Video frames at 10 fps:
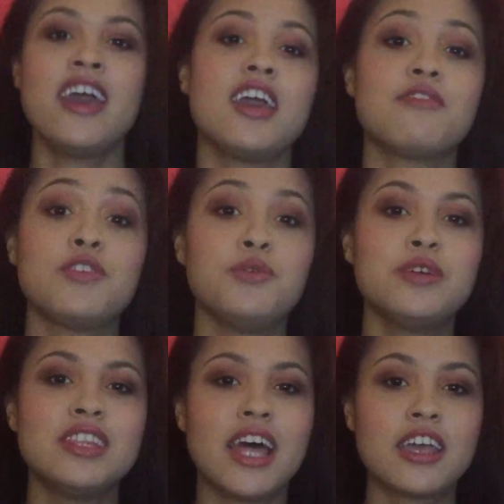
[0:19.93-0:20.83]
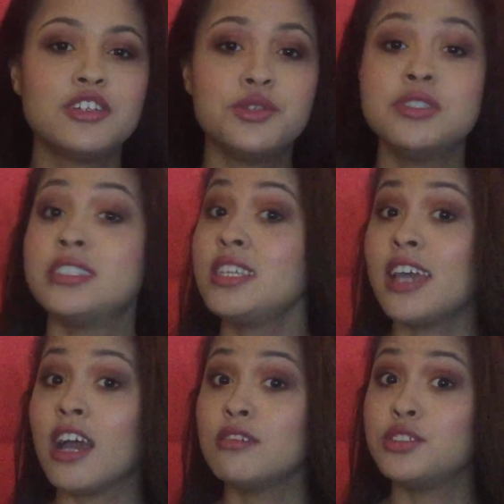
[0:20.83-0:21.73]
If you would like to see
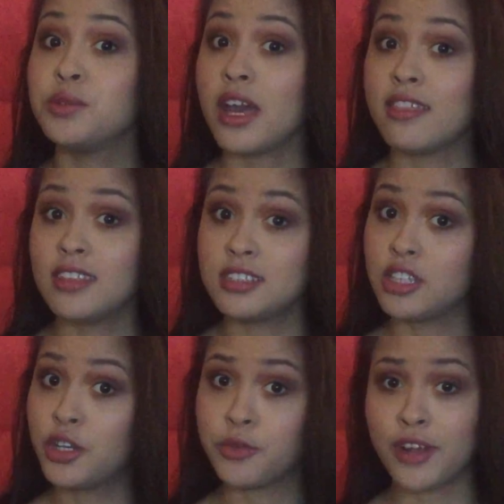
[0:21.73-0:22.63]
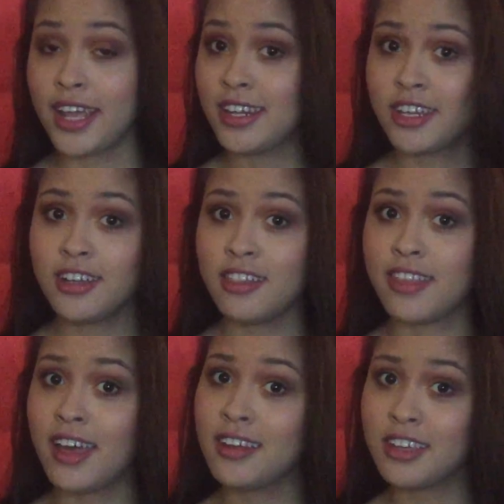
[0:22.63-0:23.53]
how to get this look right here,
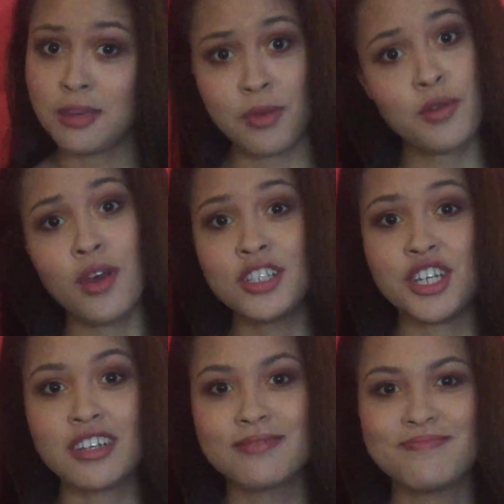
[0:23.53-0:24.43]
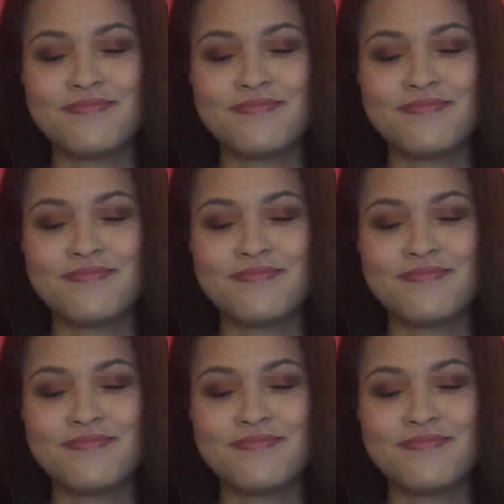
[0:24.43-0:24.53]
then keep on watching.